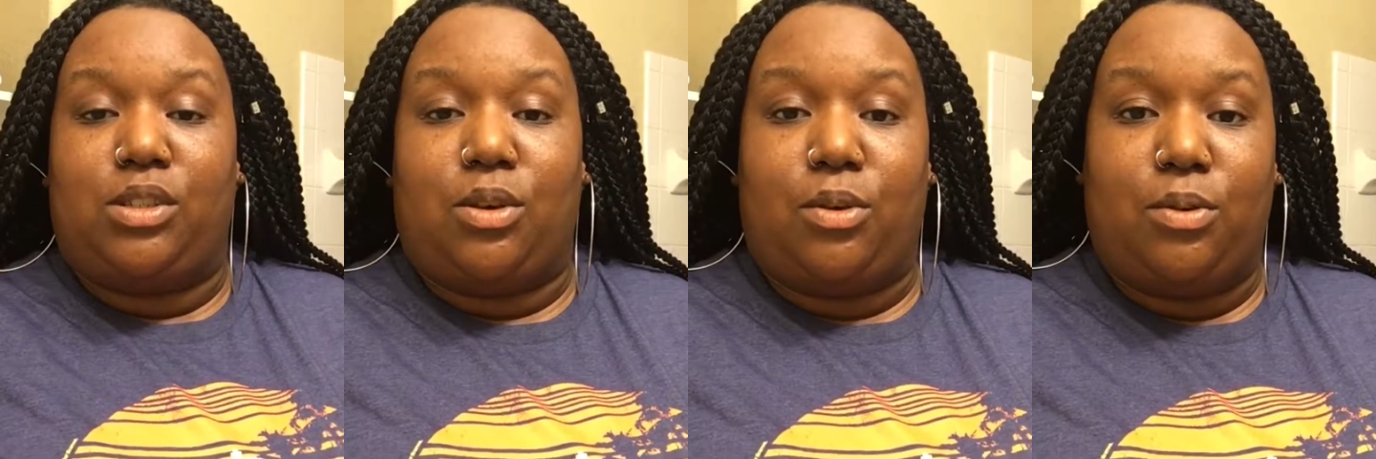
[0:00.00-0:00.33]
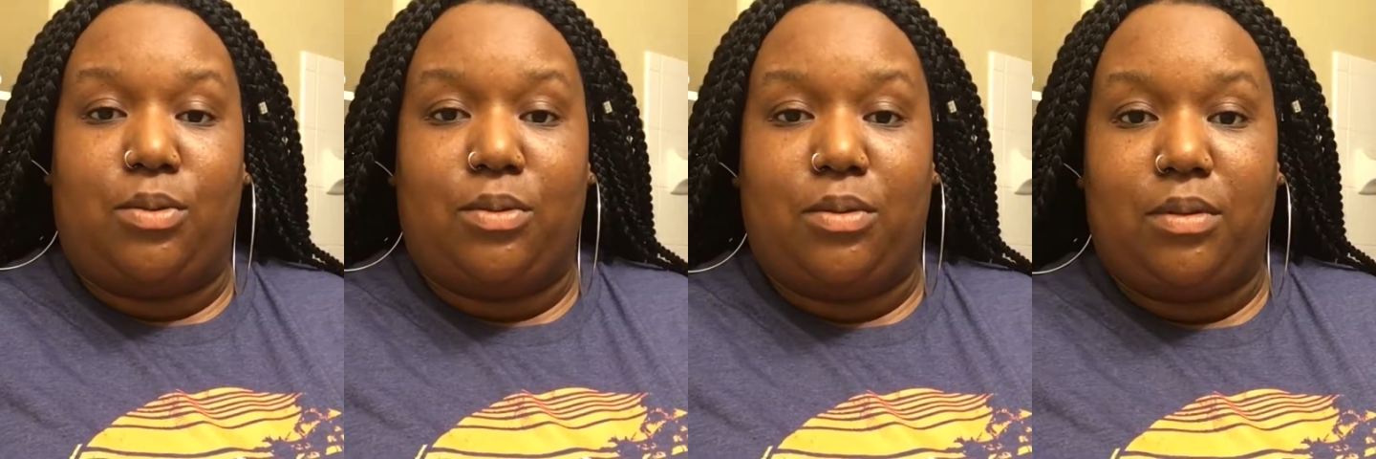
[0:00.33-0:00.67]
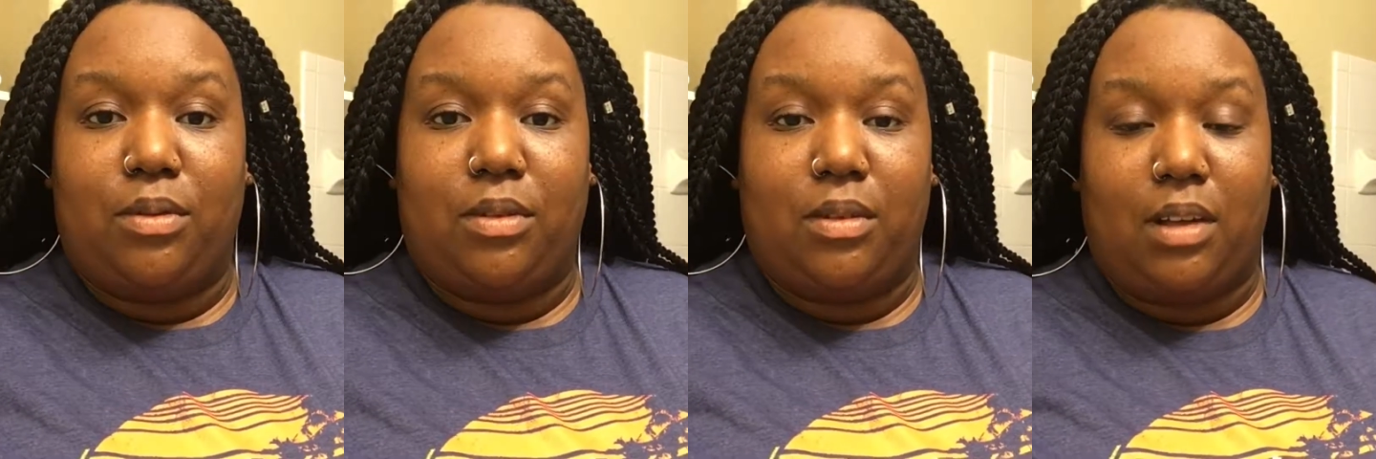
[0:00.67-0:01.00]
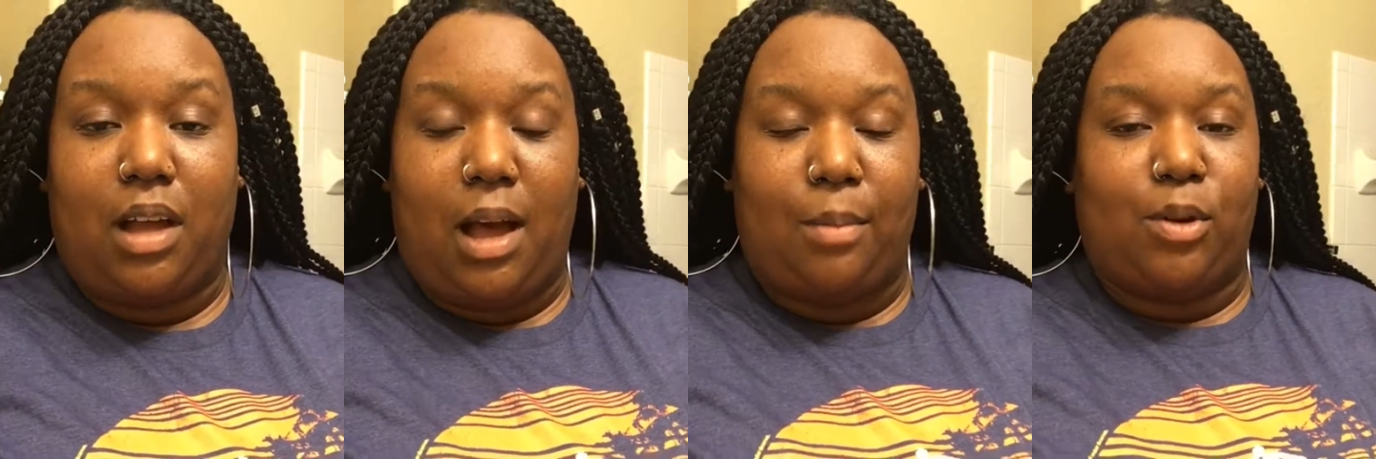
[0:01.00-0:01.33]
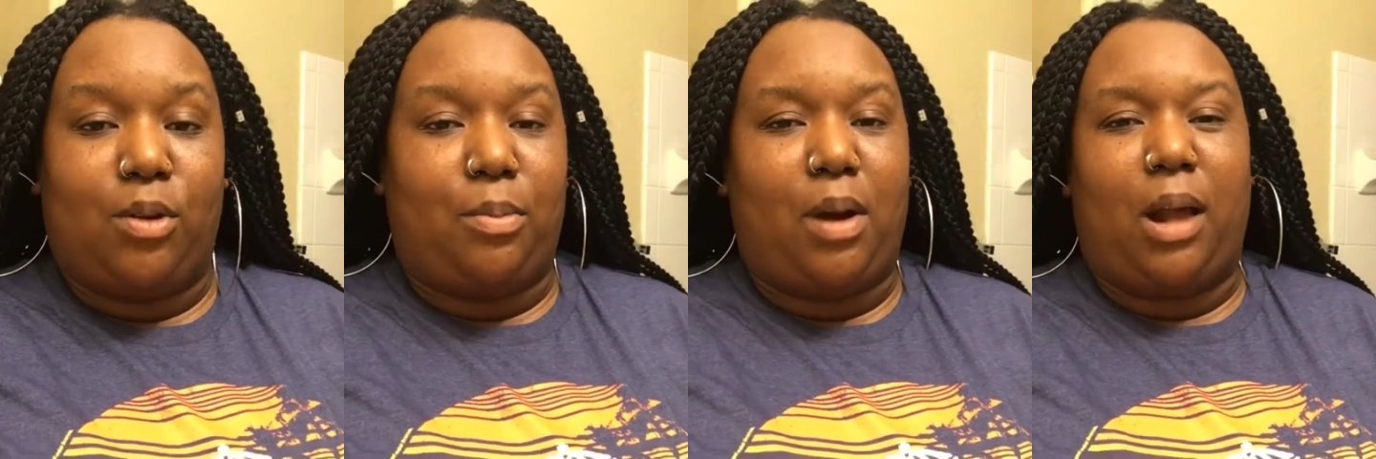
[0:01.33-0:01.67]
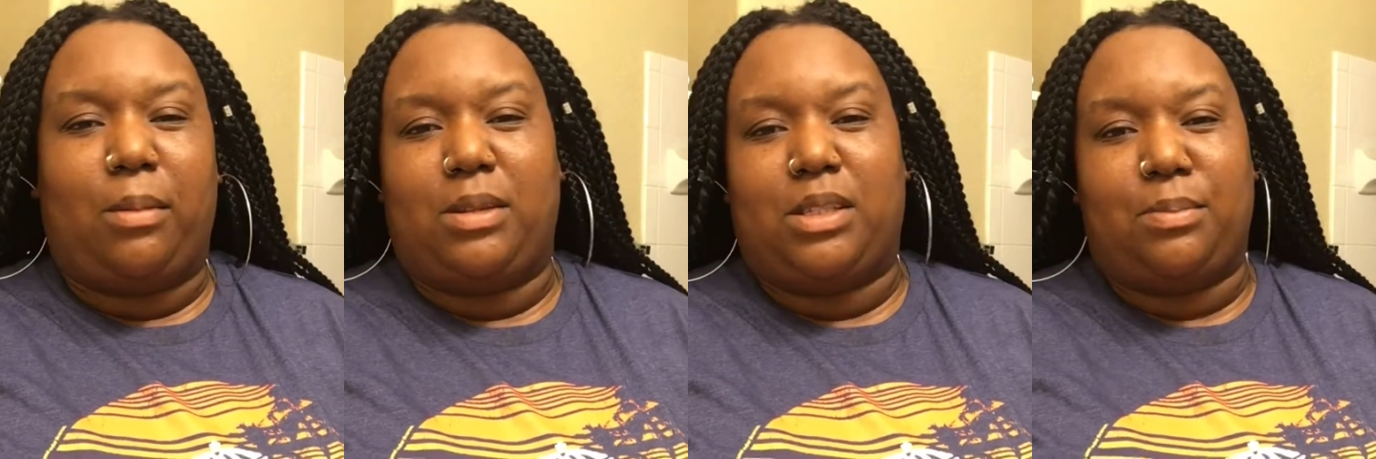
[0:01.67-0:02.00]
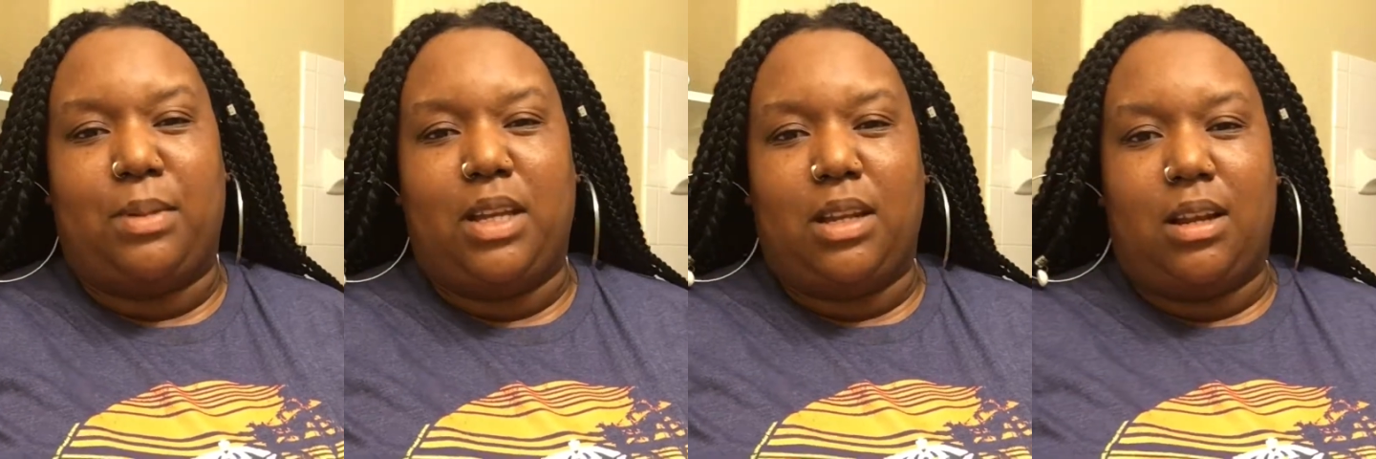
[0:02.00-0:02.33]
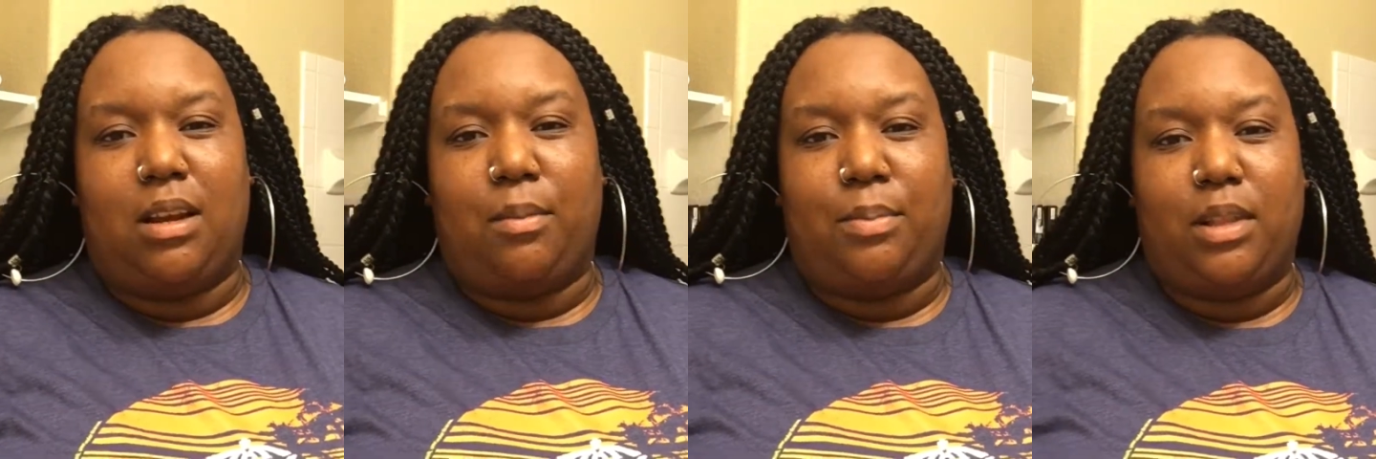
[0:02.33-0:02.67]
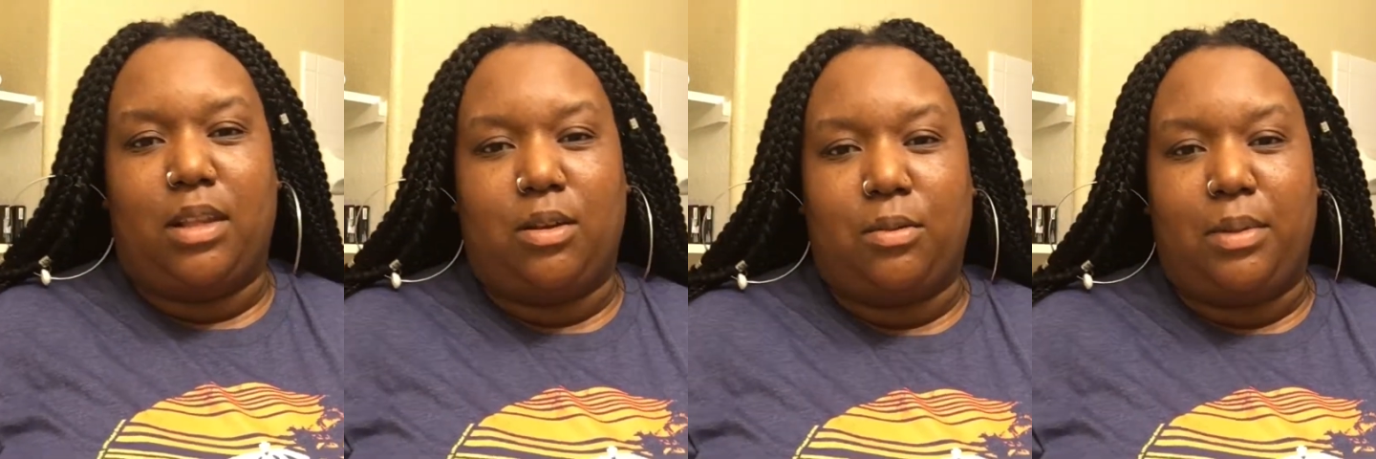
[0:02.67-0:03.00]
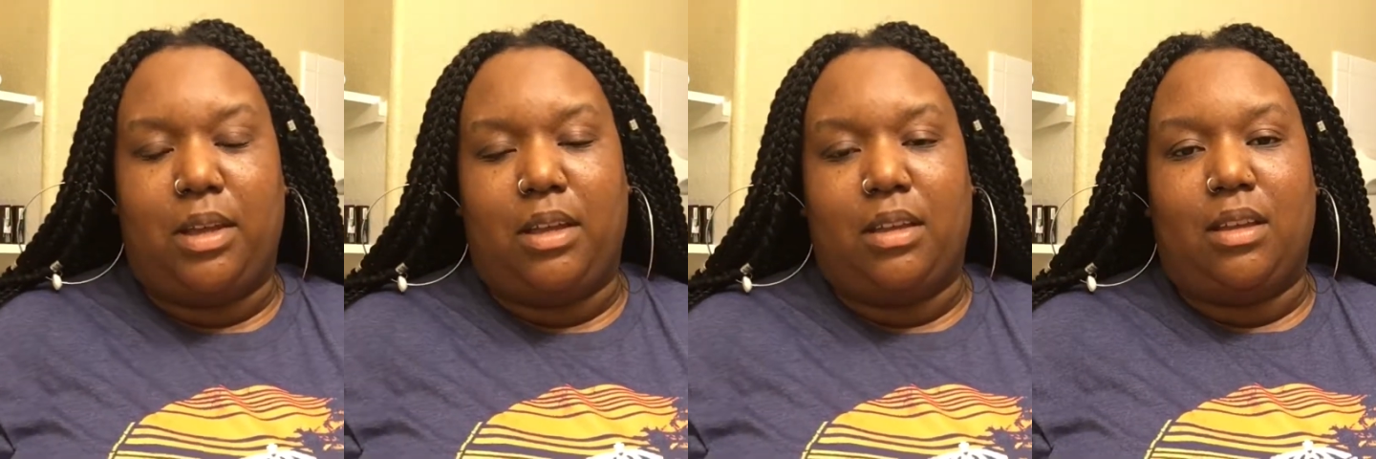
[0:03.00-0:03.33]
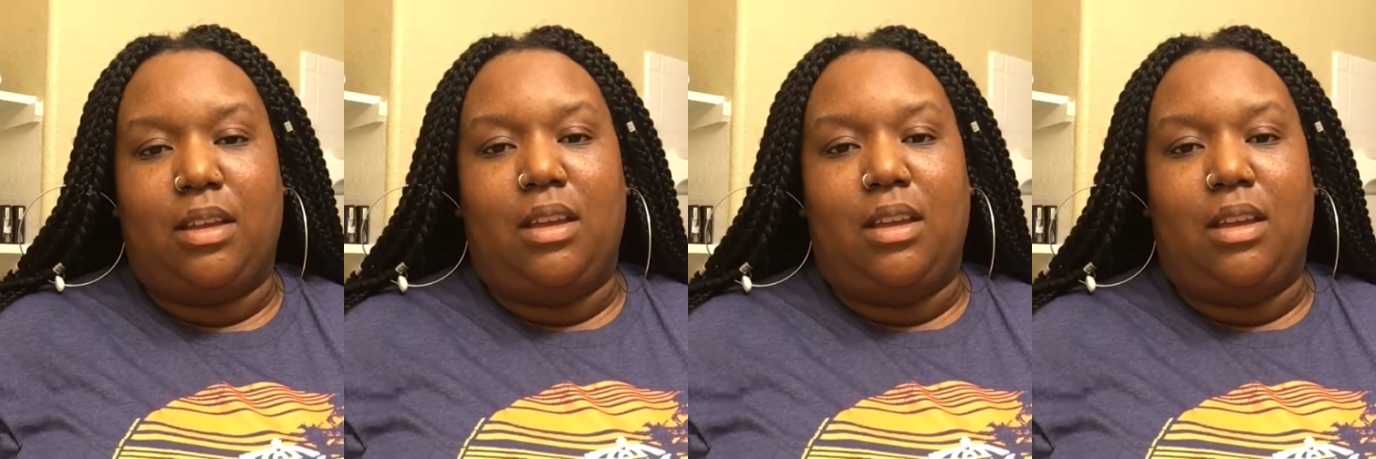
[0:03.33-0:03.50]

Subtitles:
So I'm gonna probably speed it up a little bit.